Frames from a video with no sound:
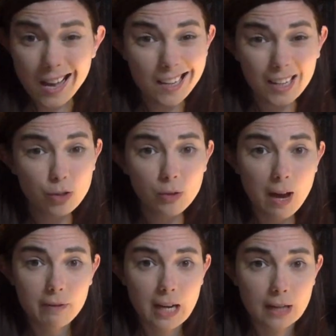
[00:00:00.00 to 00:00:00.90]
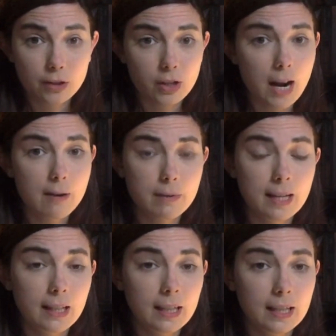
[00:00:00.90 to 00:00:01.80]
And I don't have an answer. I
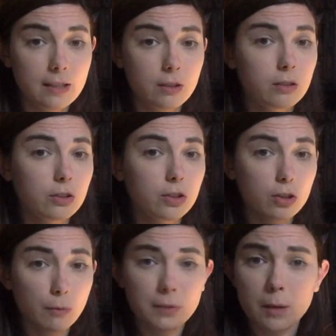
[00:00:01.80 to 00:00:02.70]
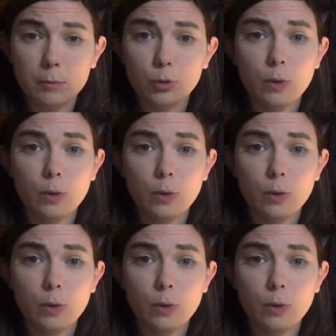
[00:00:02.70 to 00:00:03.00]
read sometimes